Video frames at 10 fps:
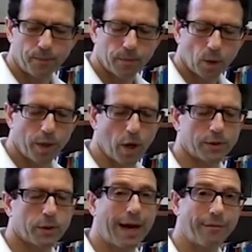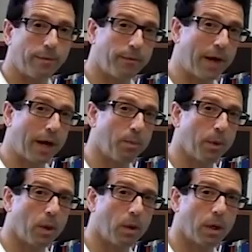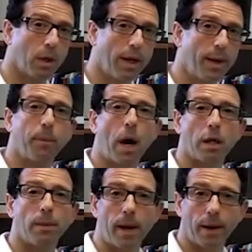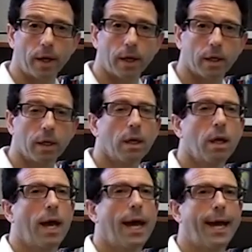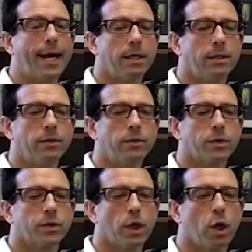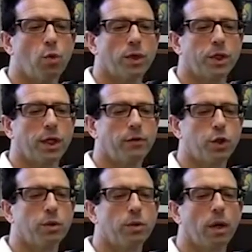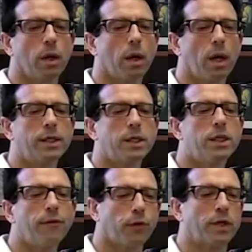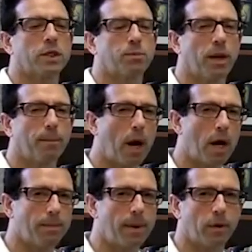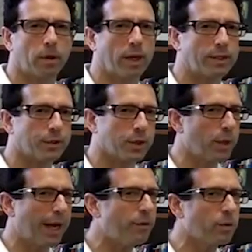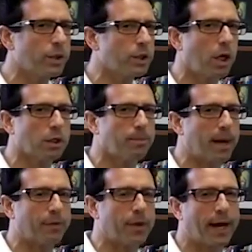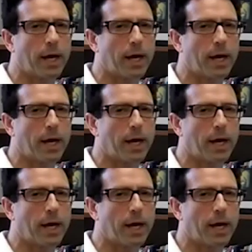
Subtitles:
We also have them available in polymeric, and so which gives you a different spin. Polymeric resins, and we haven't really talked about that.